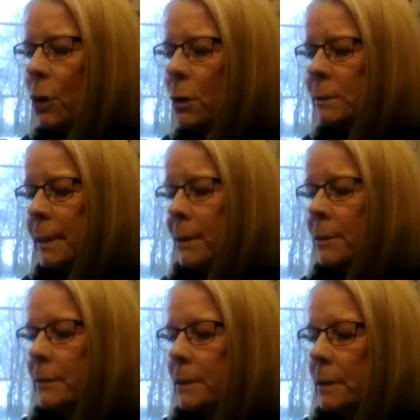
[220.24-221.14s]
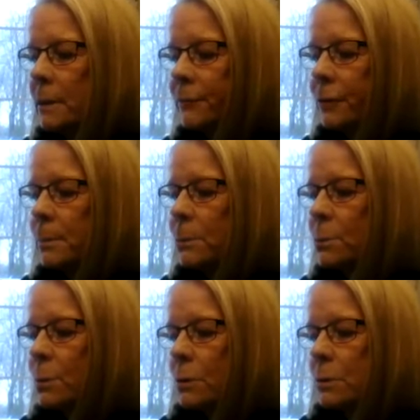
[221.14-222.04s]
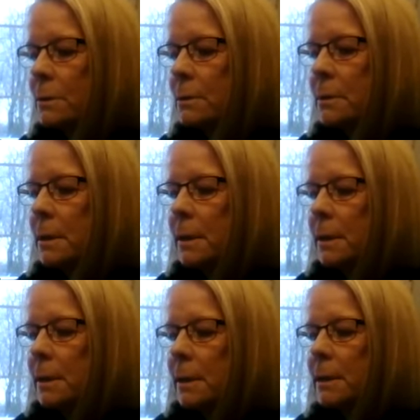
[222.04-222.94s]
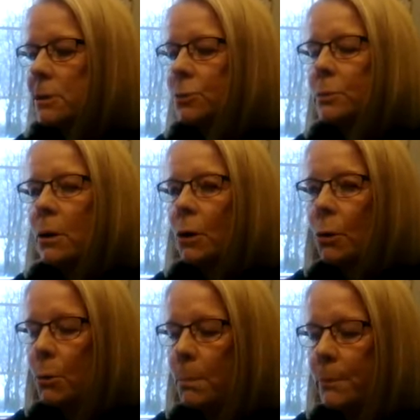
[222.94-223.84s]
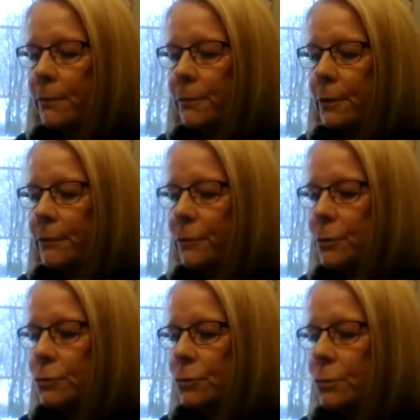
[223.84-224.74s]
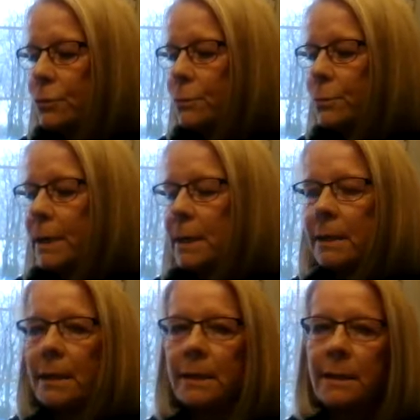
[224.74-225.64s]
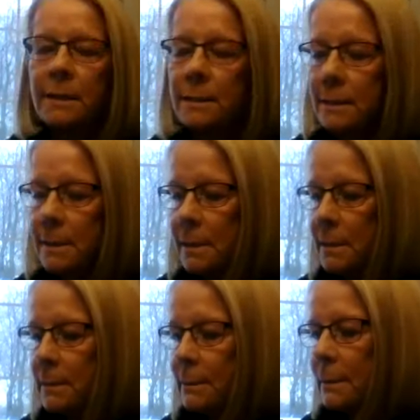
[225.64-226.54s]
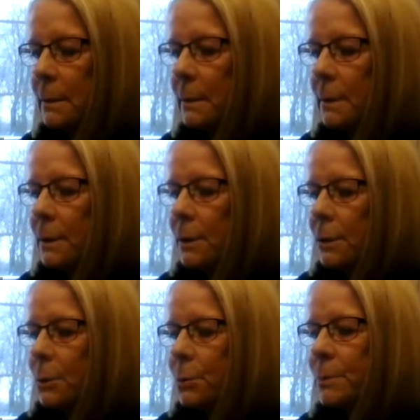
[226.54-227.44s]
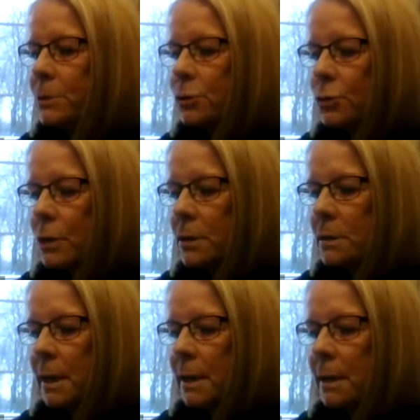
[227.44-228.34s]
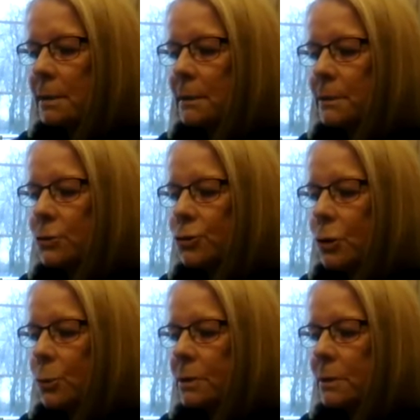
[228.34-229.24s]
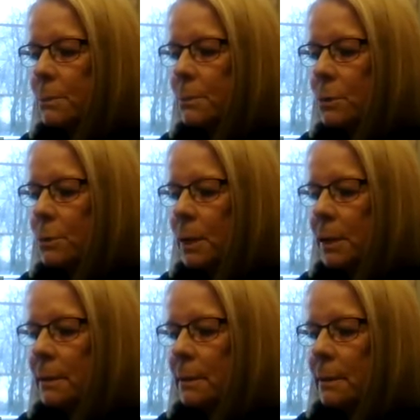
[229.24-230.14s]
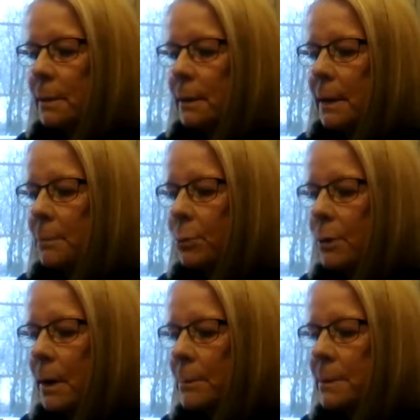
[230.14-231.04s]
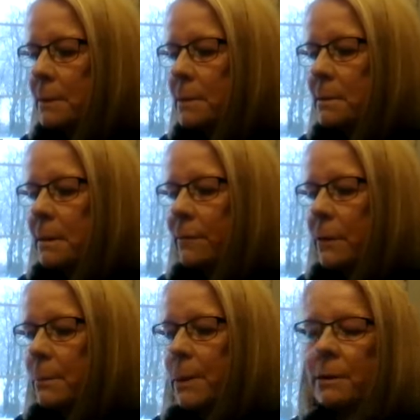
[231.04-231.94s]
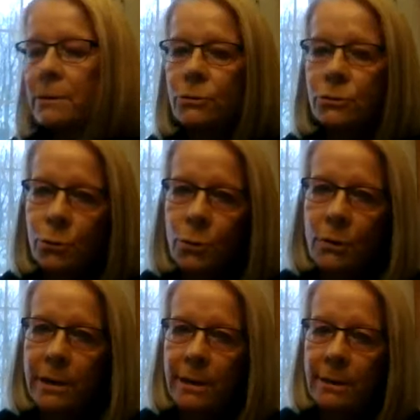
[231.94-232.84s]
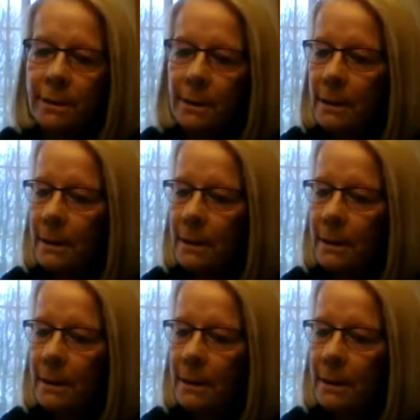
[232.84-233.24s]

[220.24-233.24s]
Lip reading: called out of our comfortable worlds into a hope for a future we cannot yet see. We must trust God to show us the beauty and promises of the bigger story